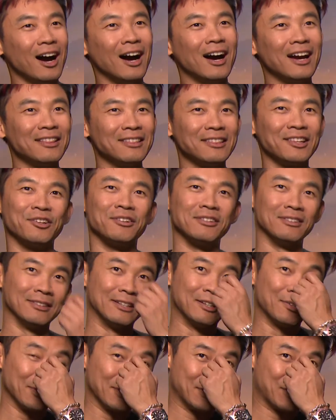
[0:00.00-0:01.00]
I literally,
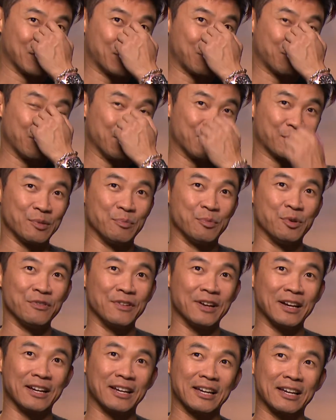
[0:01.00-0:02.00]
literally just finished the
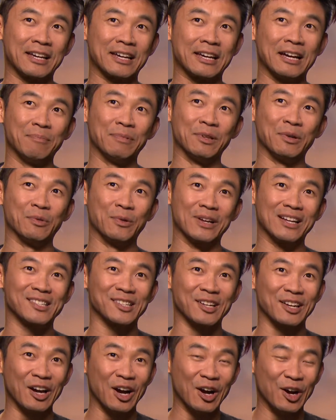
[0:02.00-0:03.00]
movie a couple of
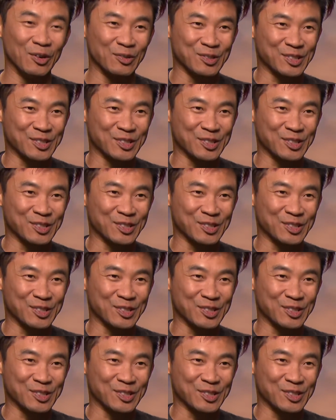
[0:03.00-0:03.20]
weeks ago,